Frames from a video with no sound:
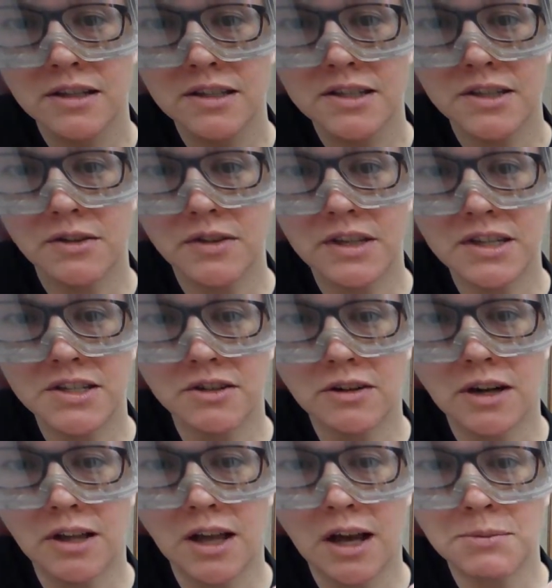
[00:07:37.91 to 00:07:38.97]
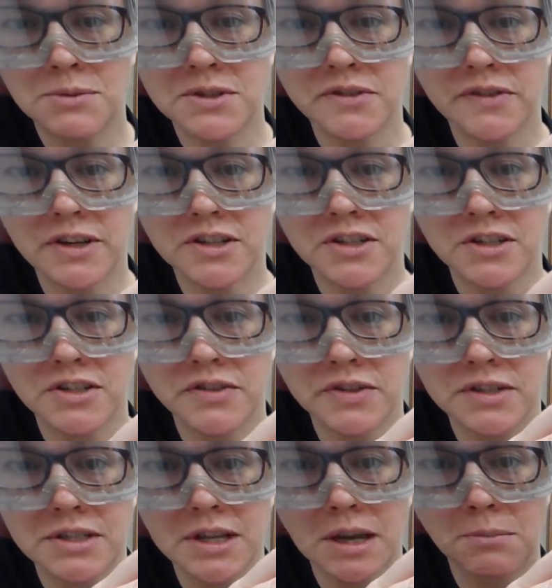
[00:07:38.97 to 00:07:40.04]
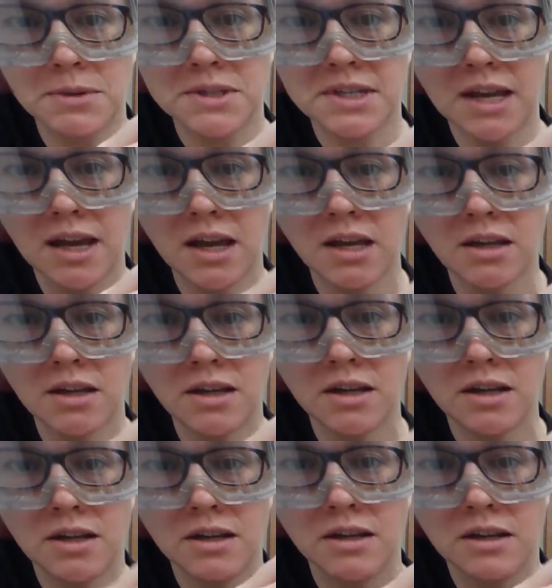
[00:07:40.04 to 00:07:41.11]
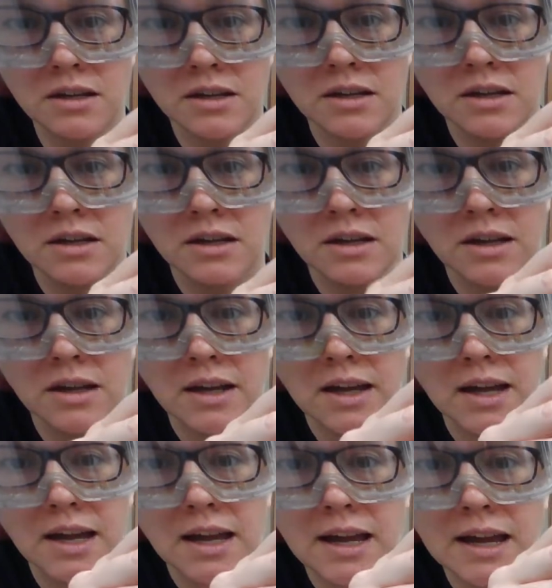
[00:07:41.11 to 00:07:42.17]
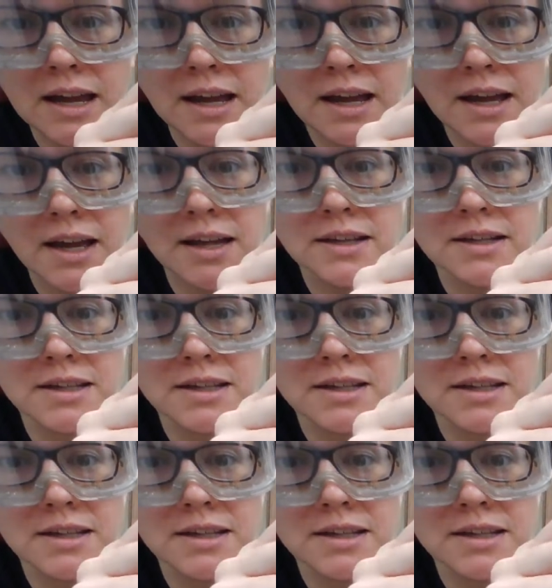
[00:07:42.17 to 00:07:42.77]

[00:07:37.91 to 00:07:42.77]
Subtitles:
So these are all observations for step 10. And